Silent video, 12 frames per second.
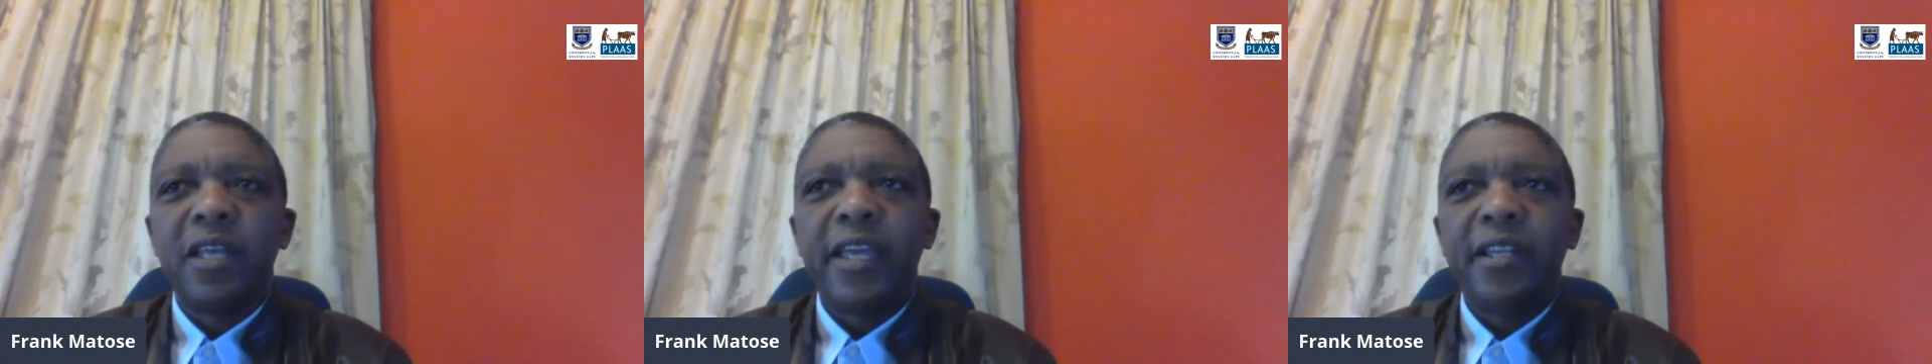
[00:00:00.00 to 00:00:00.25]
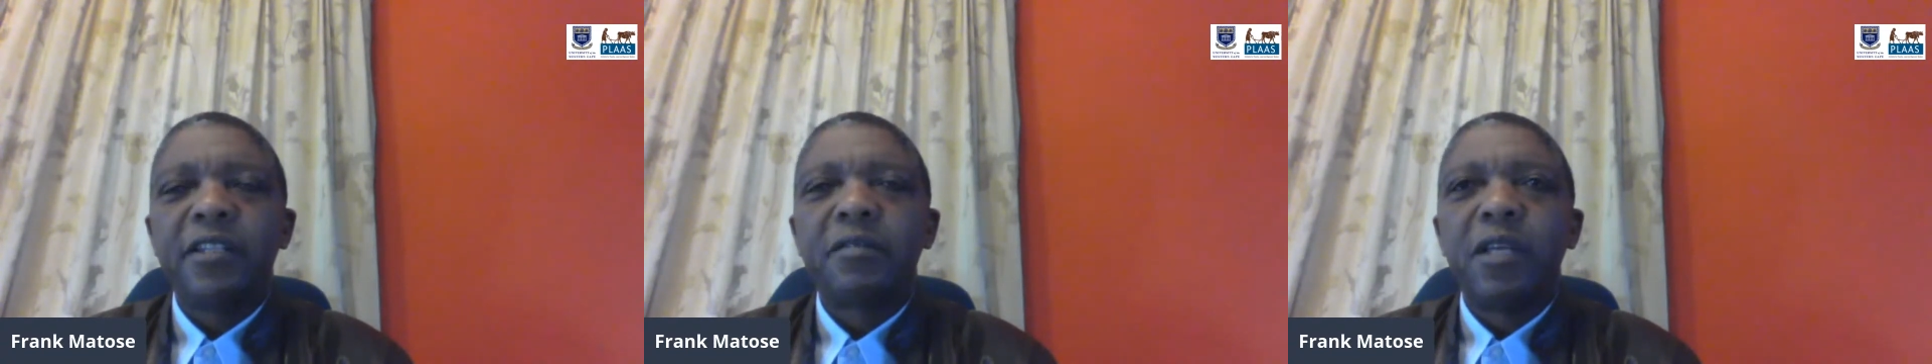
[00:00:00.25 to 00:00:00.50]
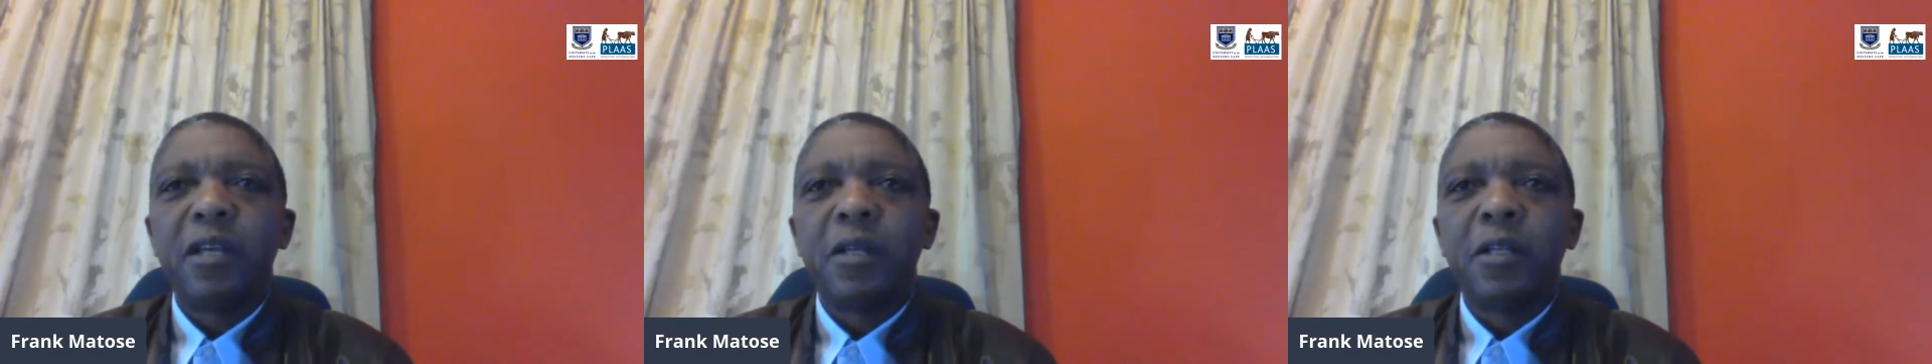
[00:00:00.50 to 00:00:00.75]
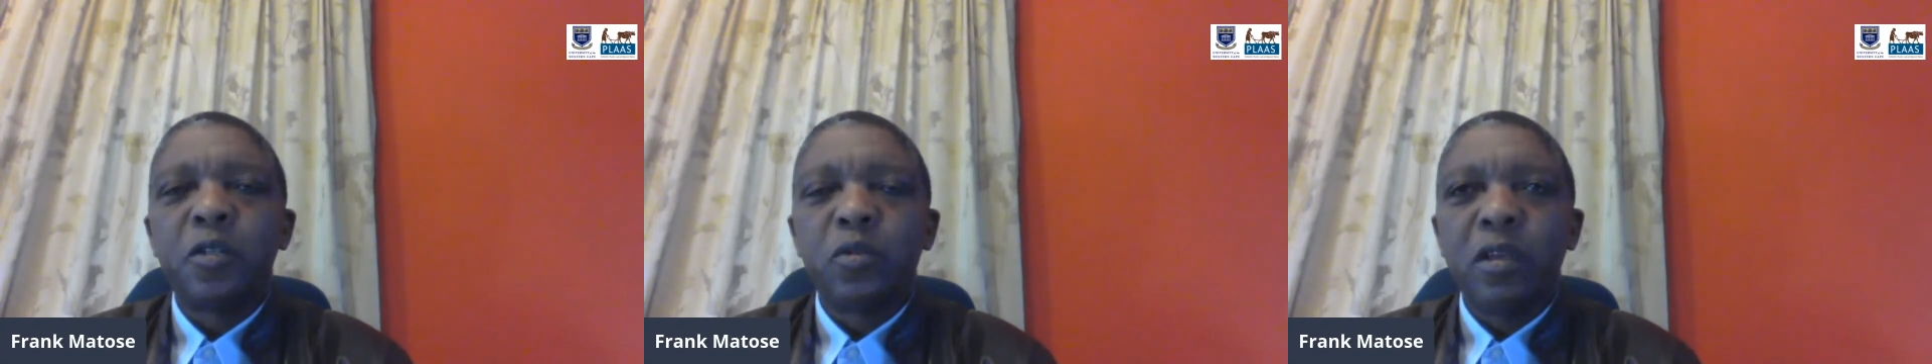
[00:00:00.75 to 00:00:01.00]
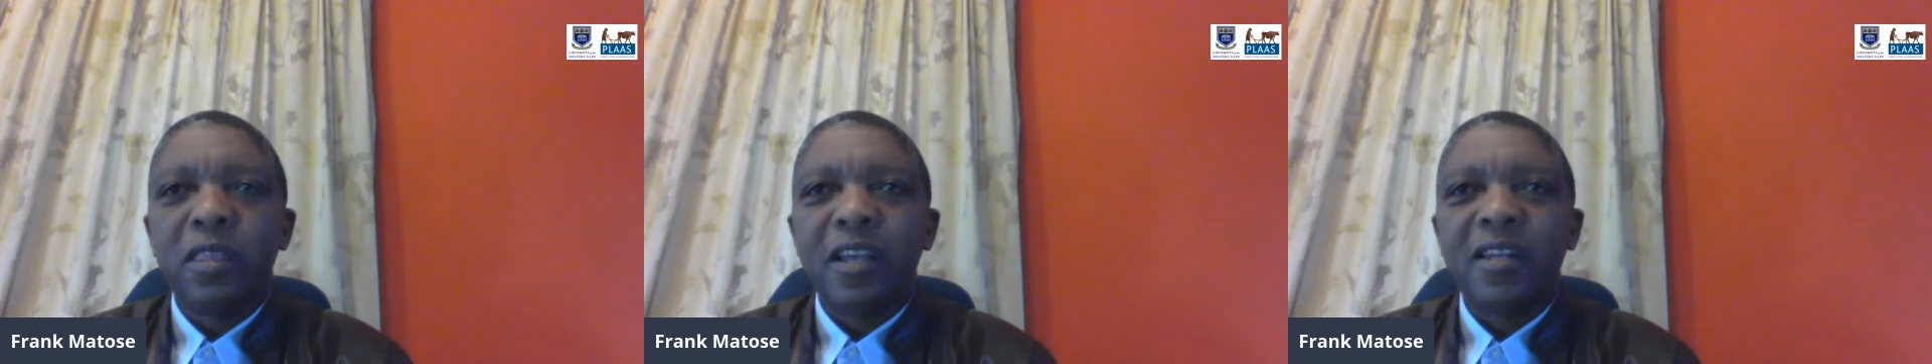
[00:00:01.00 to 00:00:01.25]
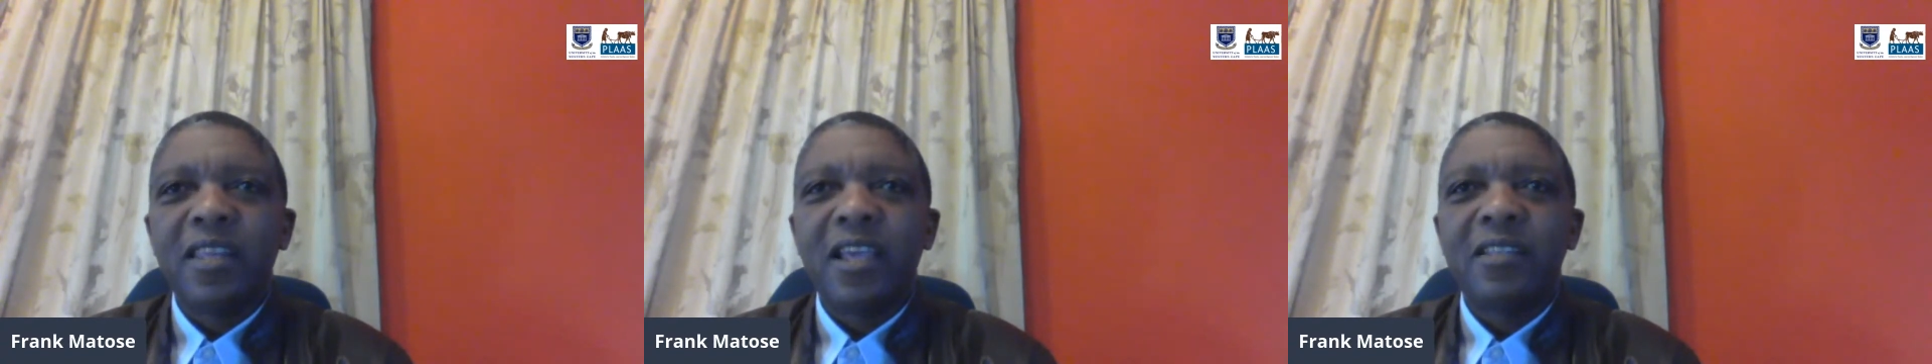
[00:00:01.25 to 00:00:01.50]
and ensure
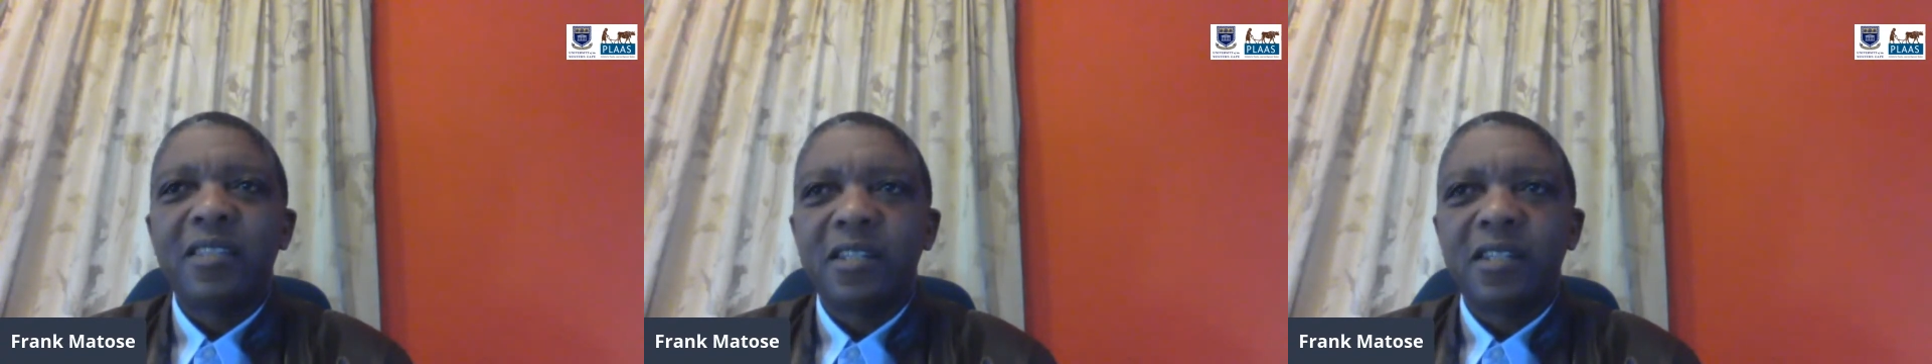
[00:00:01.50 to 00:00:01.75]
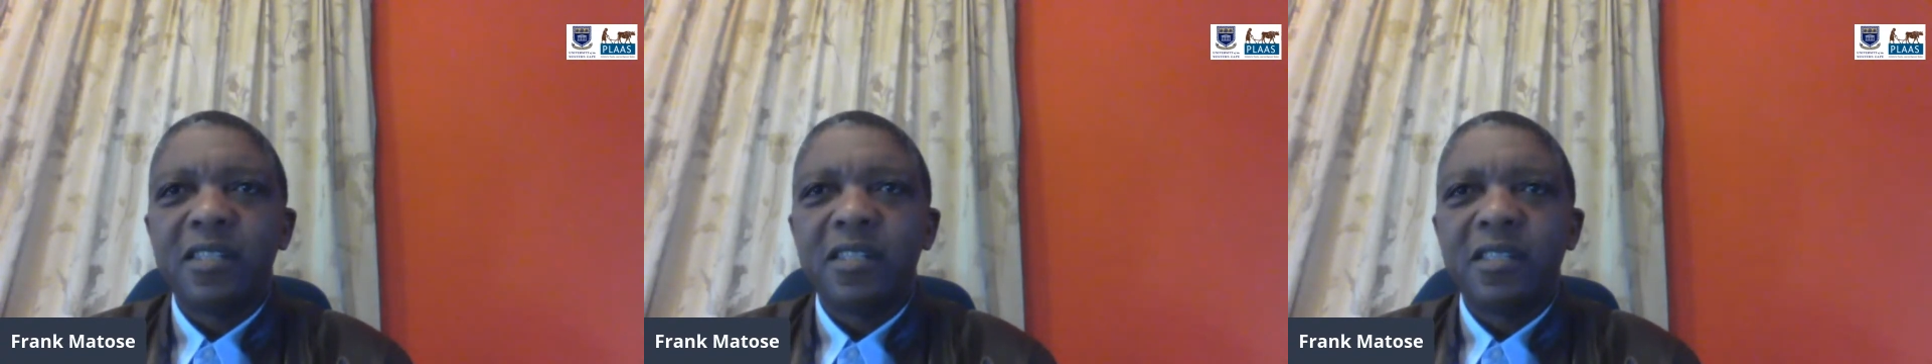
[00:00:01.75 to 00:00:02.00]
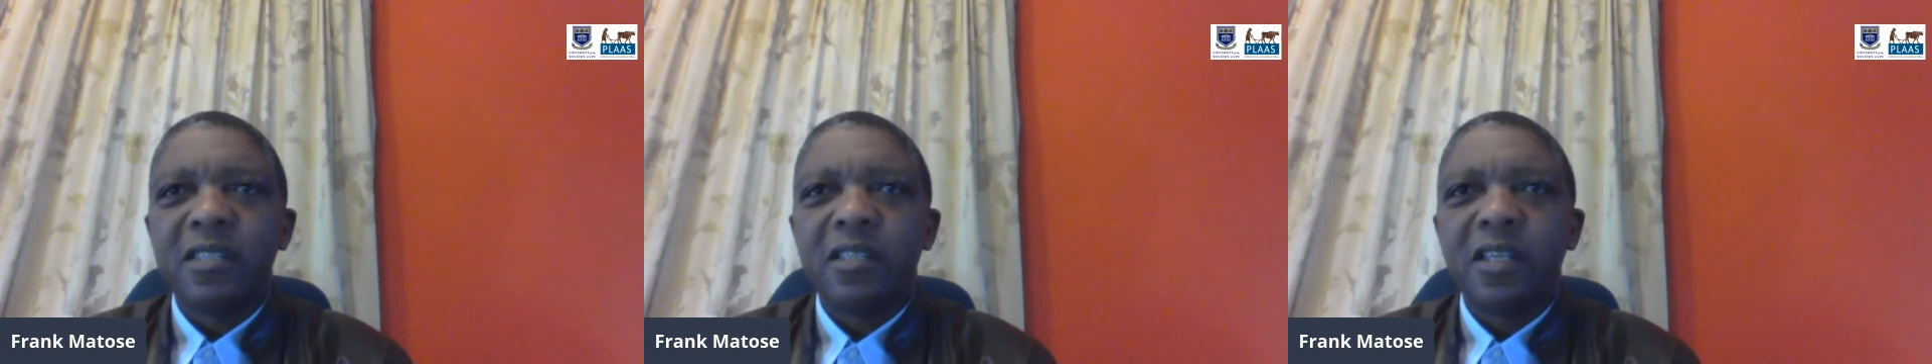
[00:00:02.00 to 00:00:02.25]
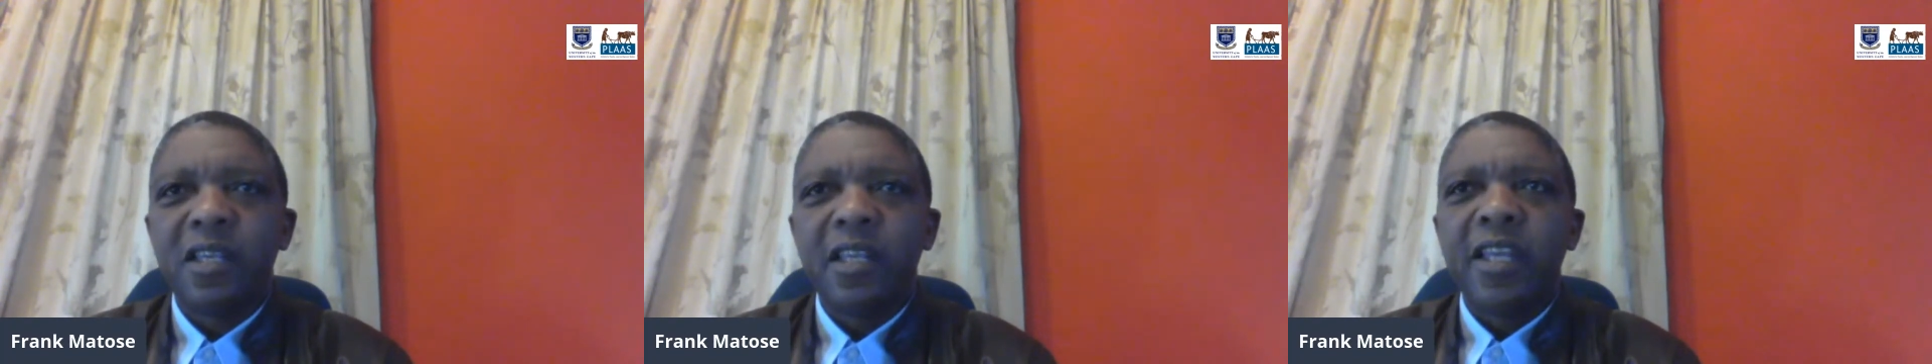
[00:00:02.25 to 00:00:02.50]
that they are citizens,